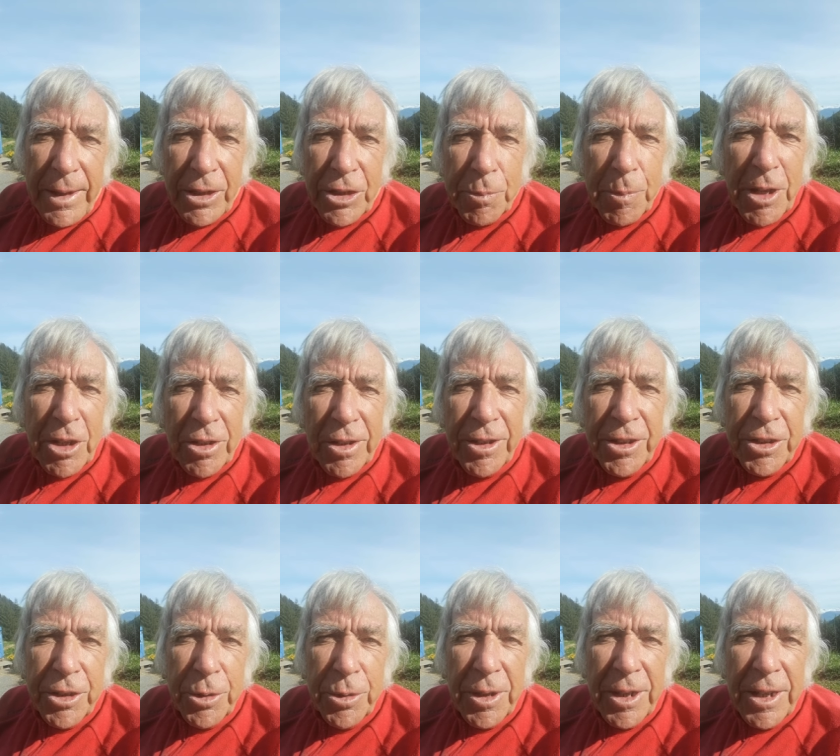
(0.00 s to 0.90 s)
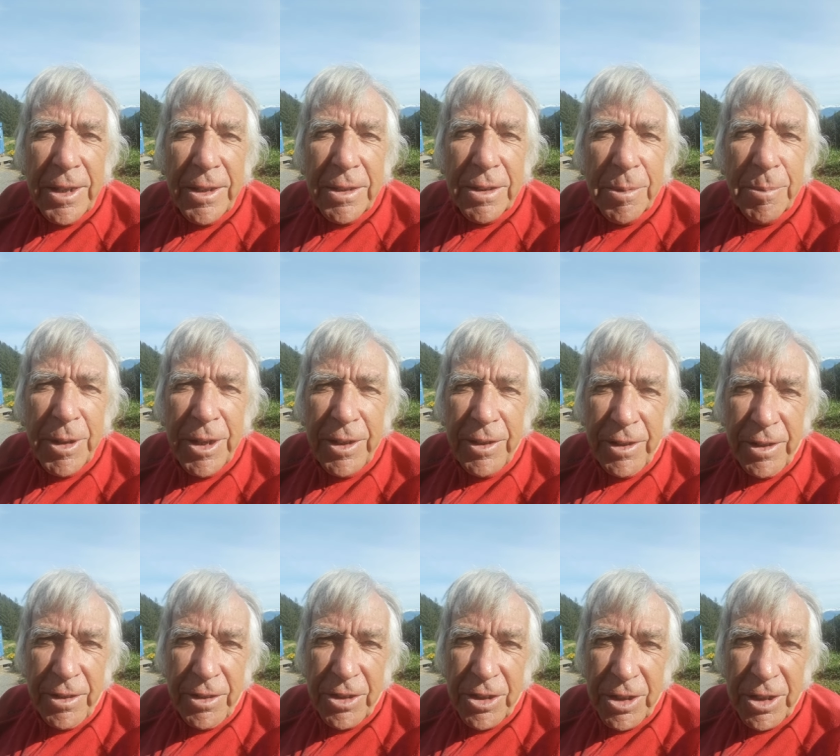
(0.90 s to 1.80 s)
especially to
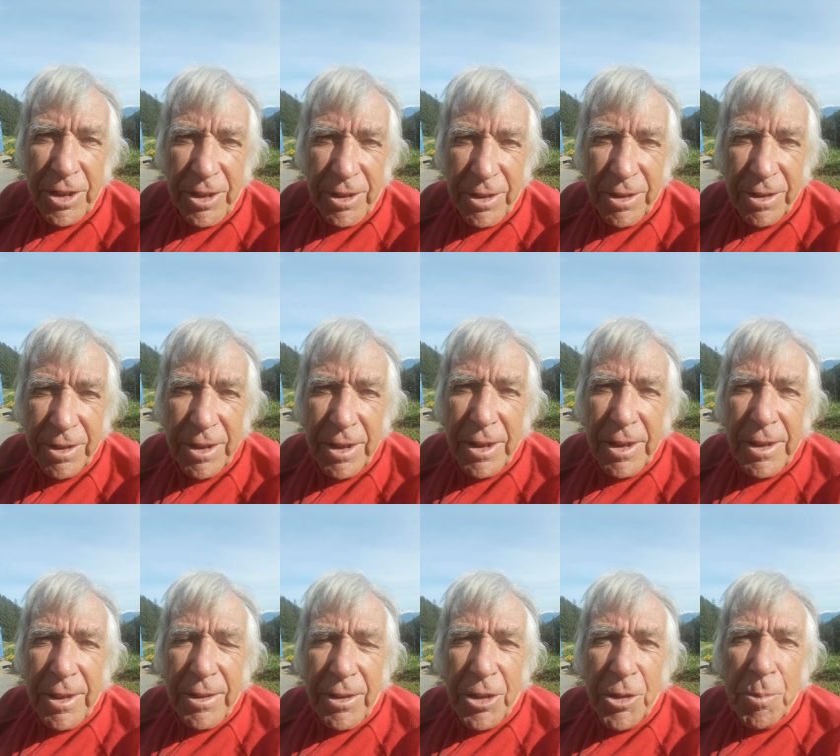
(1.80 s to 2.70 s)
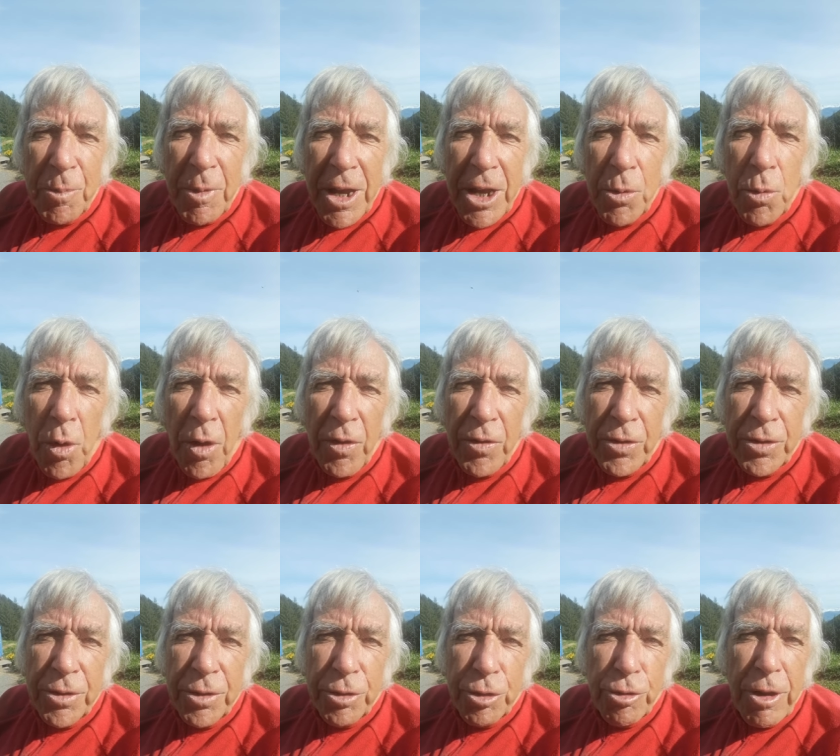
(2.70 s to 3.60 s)
intermediate skiers that may
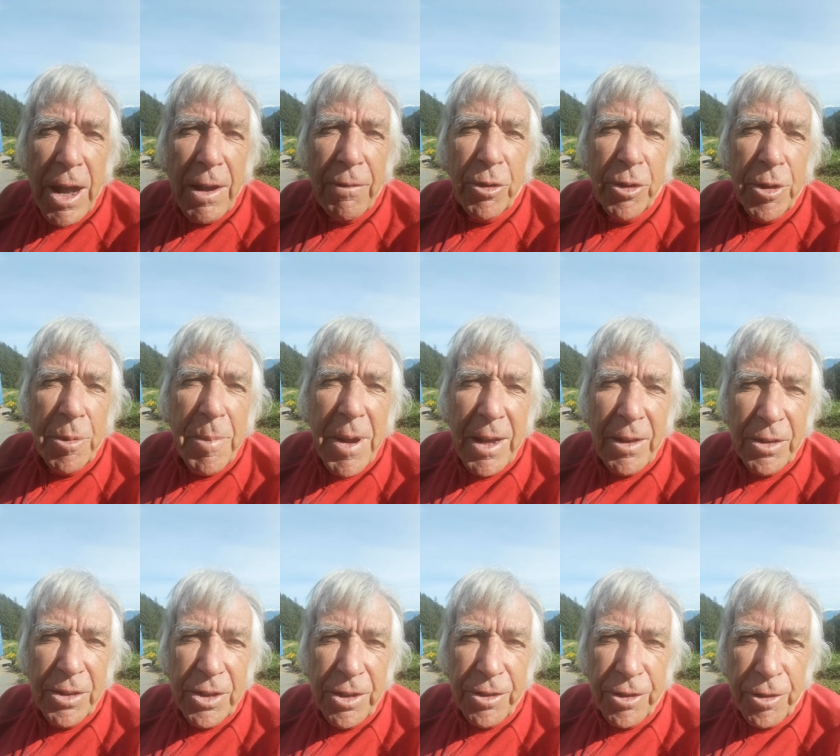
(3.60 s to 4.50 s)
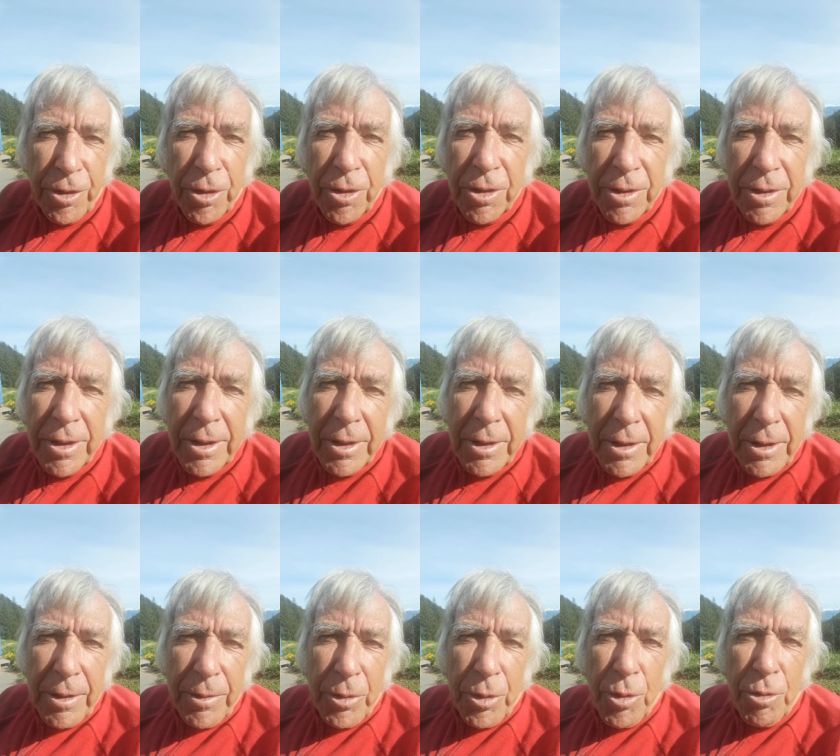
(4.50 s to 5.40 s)
want to travel the mountains a lot
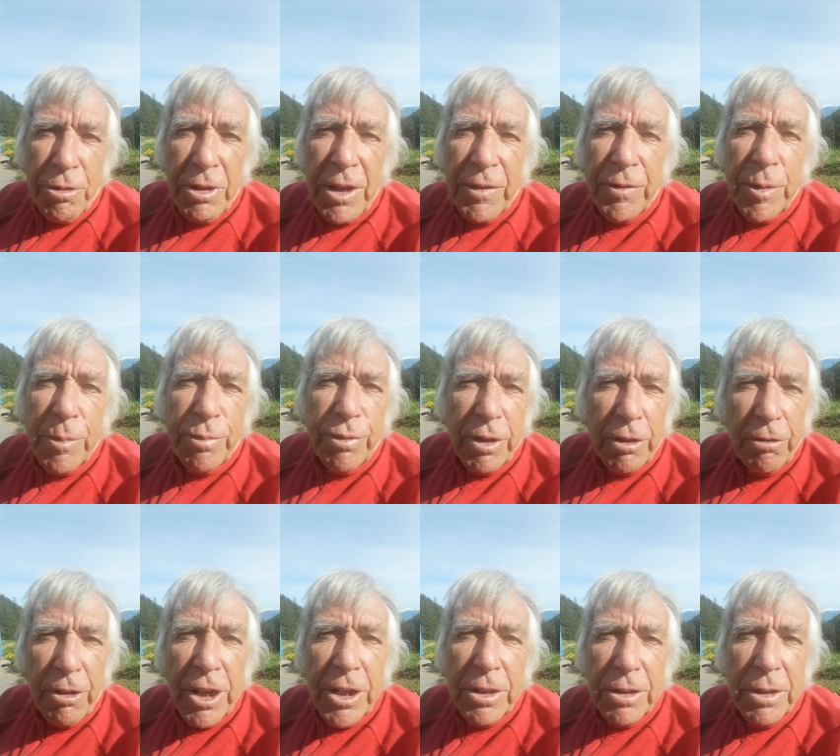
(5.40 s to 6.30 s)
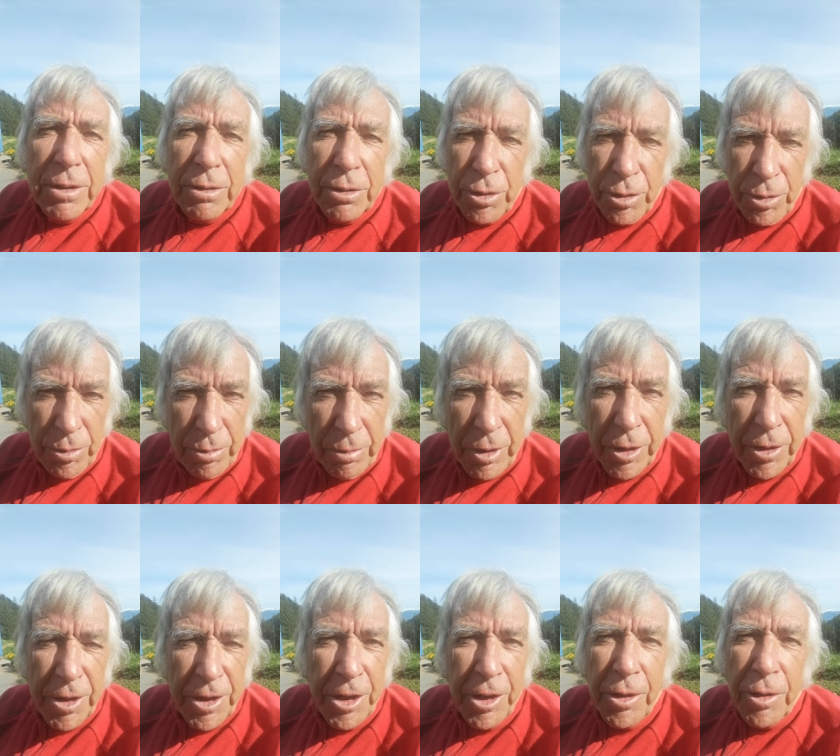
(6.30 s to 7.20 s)
or even progress to
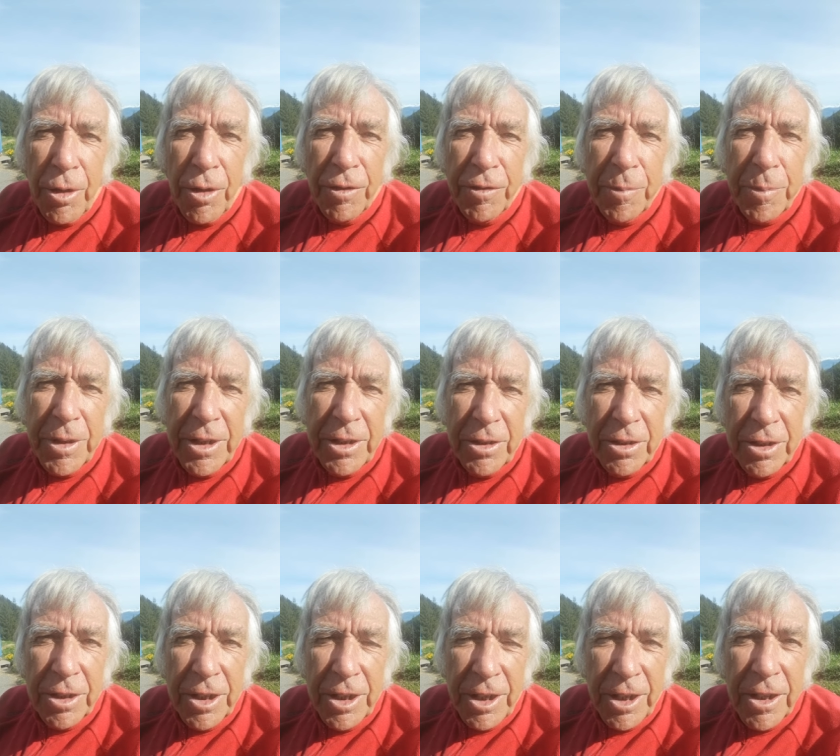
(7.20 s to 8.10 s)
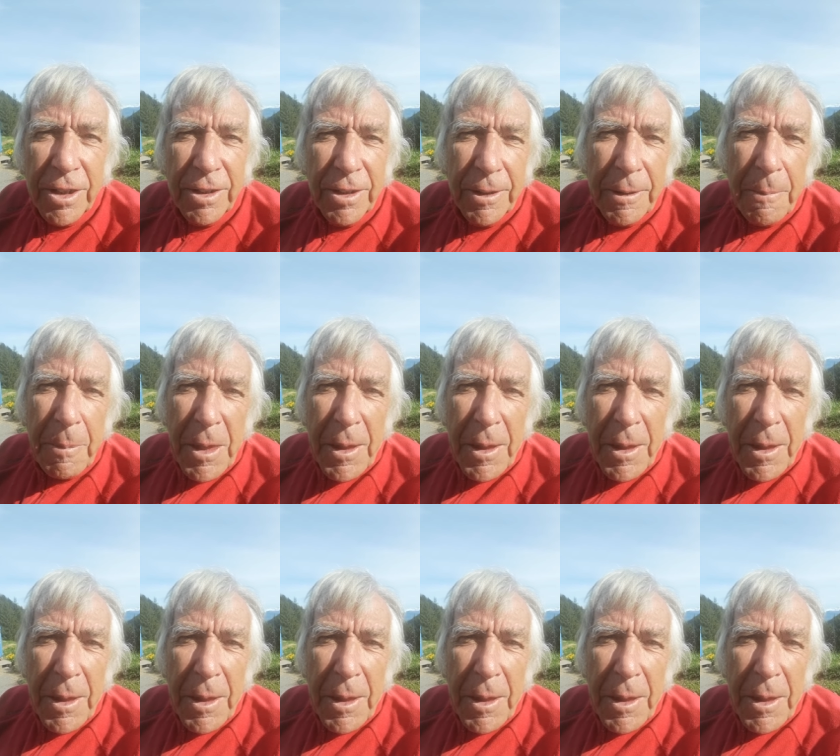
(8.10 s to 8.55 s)
learning off-piste skiing.